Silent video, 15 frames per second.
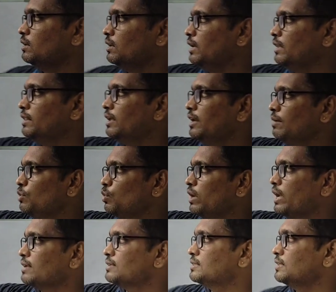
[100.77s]
In the name you
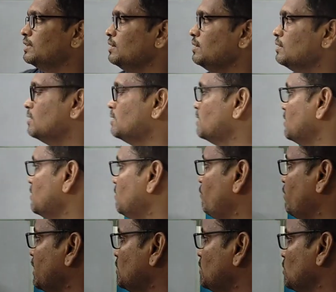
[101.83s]
can see
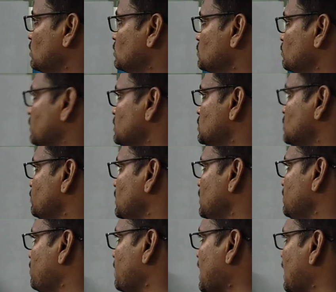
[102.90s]
vectors must be
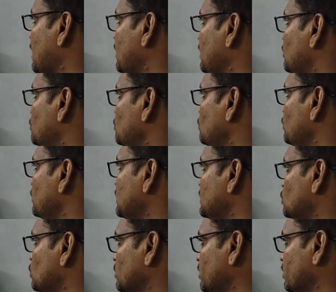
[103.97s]
parallel to
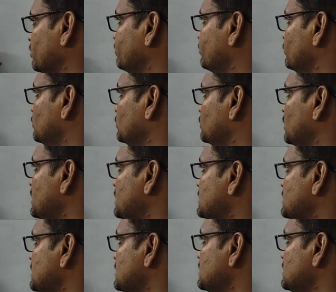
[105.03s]
each other. Say
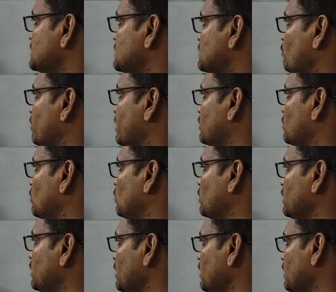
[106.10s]
this is vector
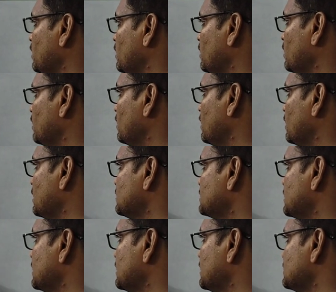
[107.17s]
A and
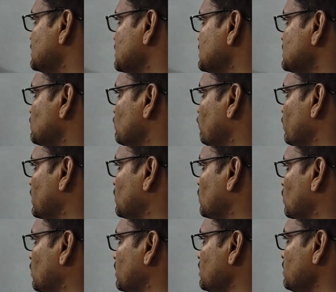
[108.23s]
say this is
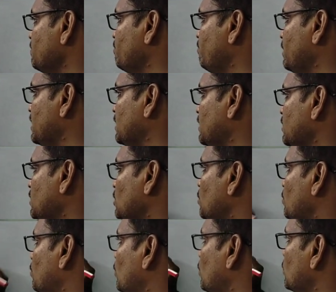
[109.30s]
vector B.
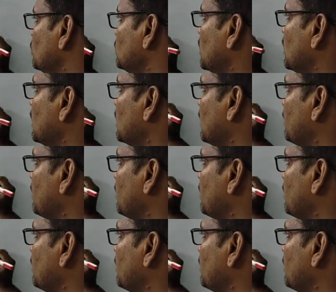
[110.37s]
Both are